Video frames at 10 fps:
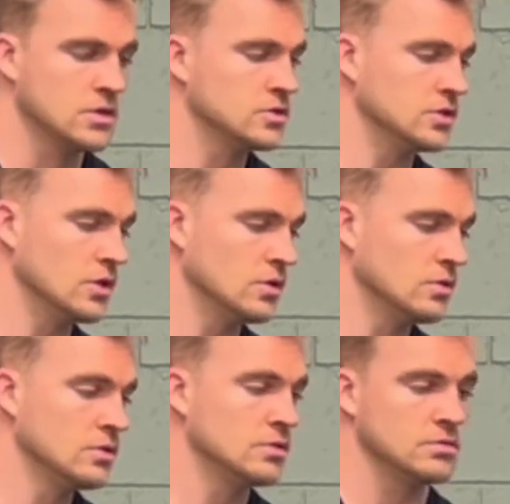
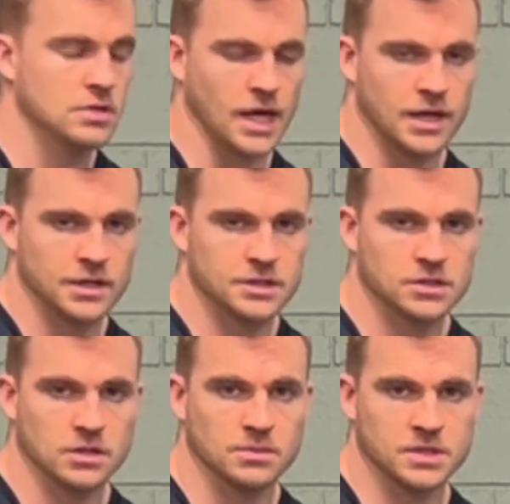So yeah, it's
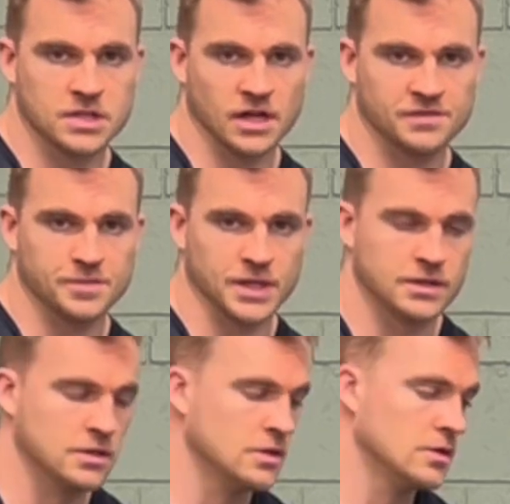gonna be tough,
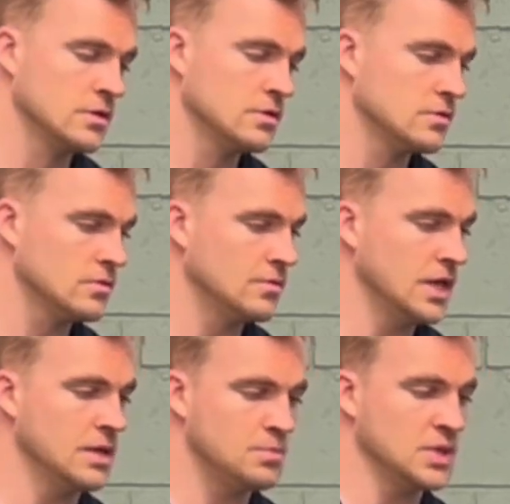but
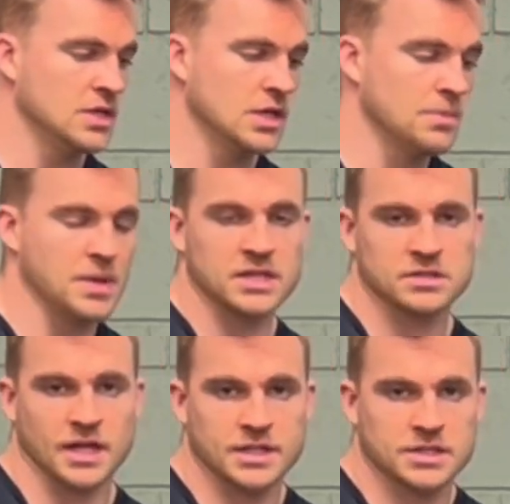it being a
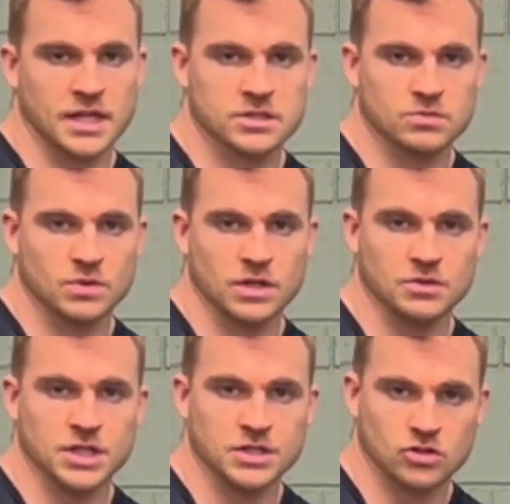baseline test, we
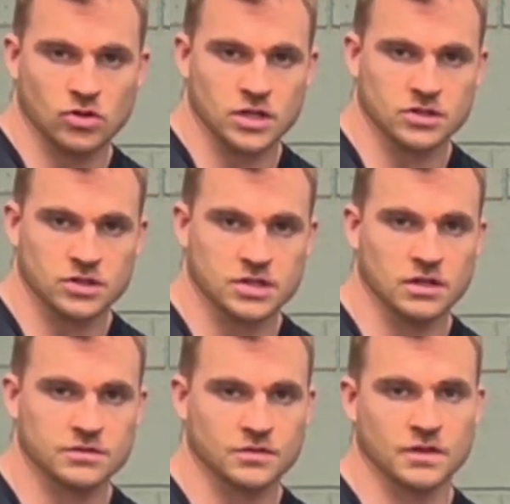don't need to crush
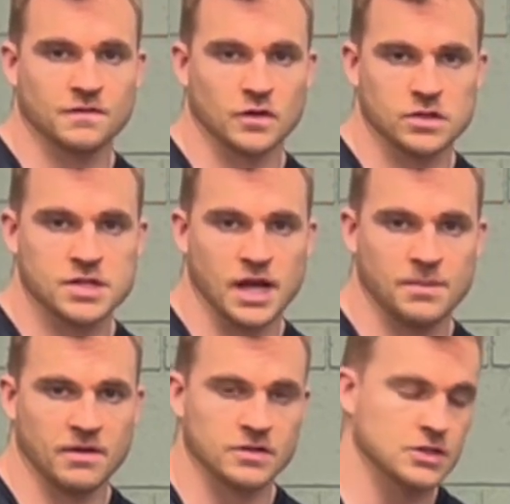ourselves for the first
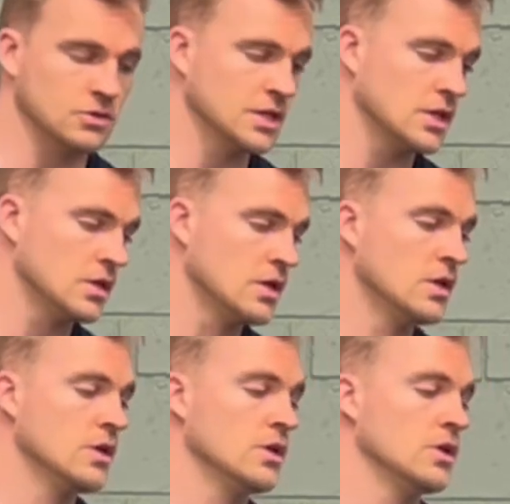time ever doing it.
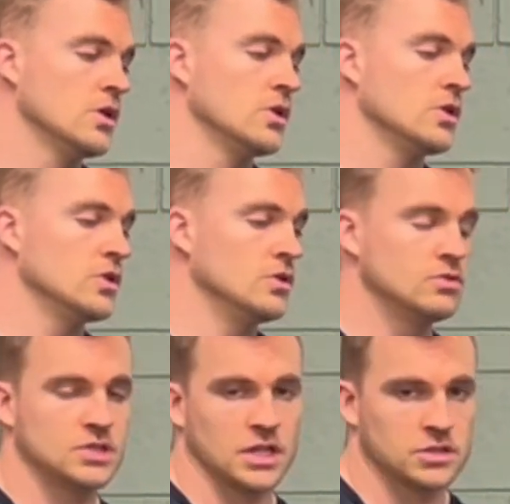You
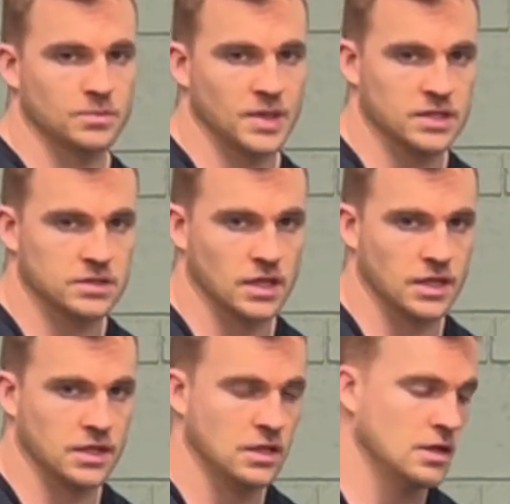set your
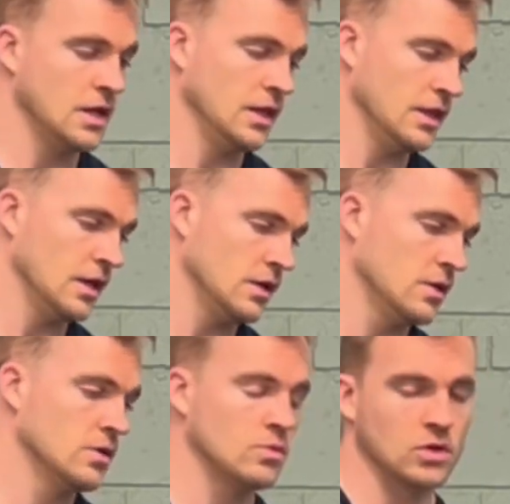baseline, and
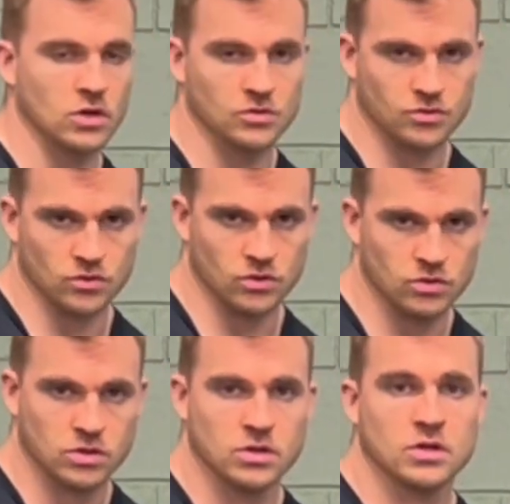then we'll go through
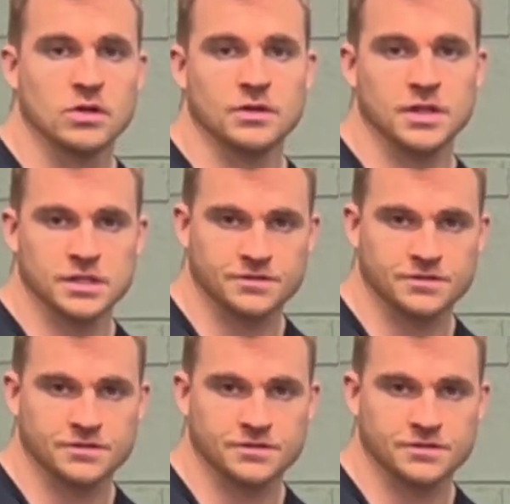this